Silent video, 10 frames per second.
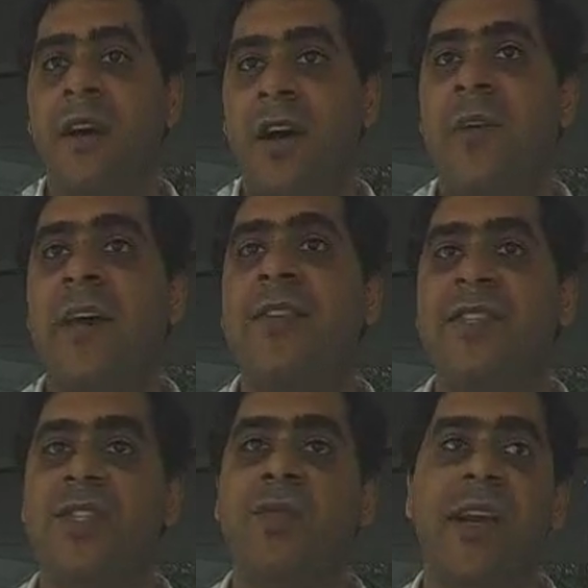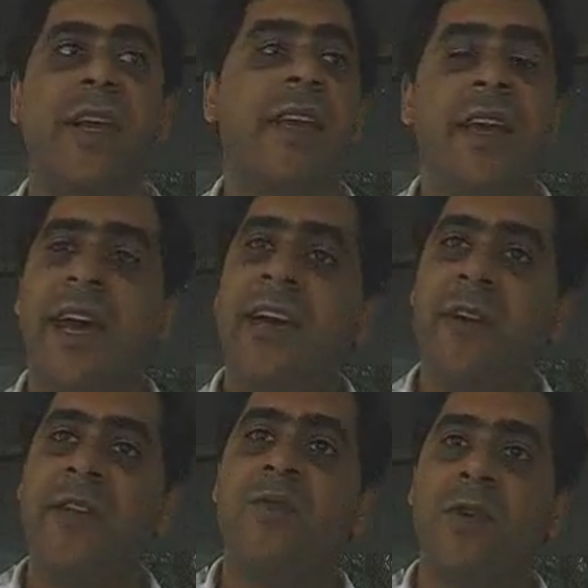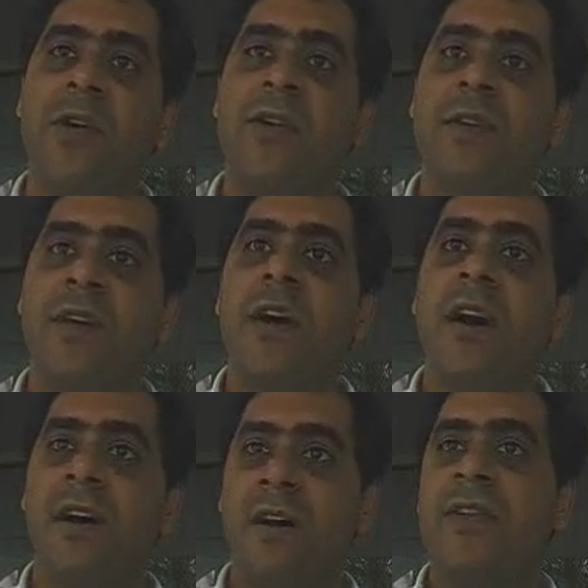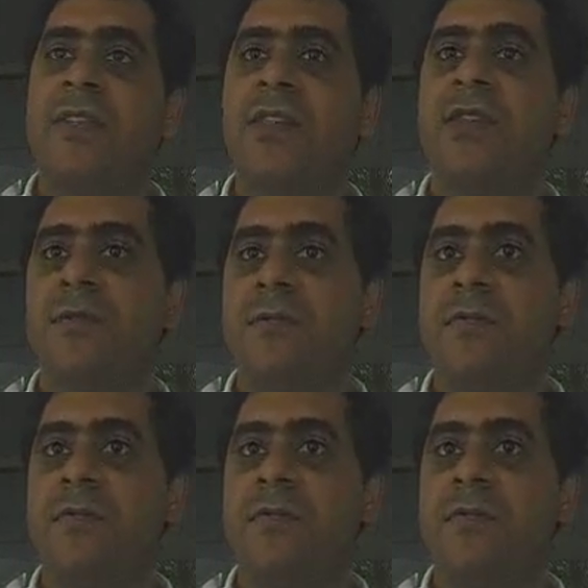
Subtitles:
around the G20, and around the world on this issue.